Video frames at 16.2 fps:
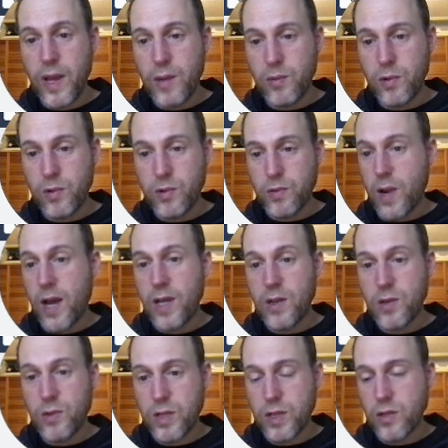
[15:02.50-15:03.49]
will try
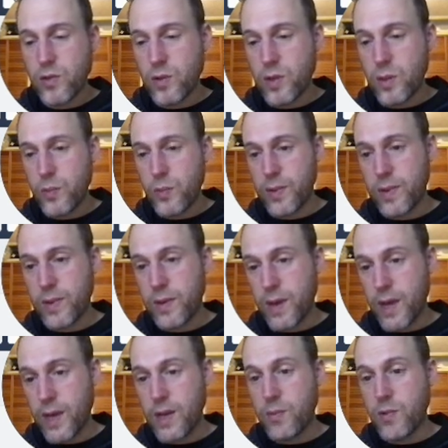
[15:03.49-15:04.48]
using Tulip with
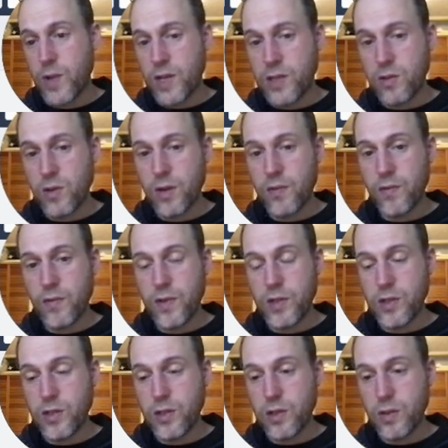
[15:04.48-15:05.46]
AWS Lookout for
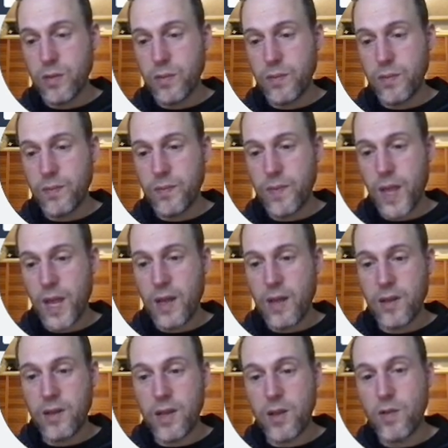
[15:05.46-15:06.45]
Vision soon.
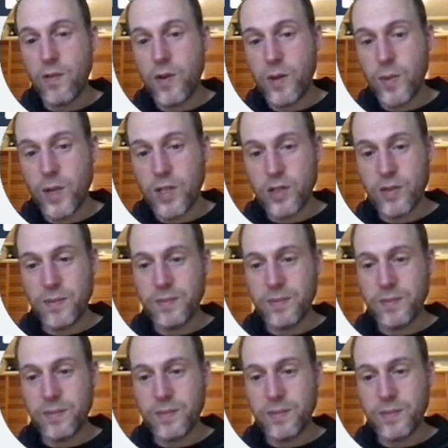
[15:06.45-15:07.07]
Thank you very much.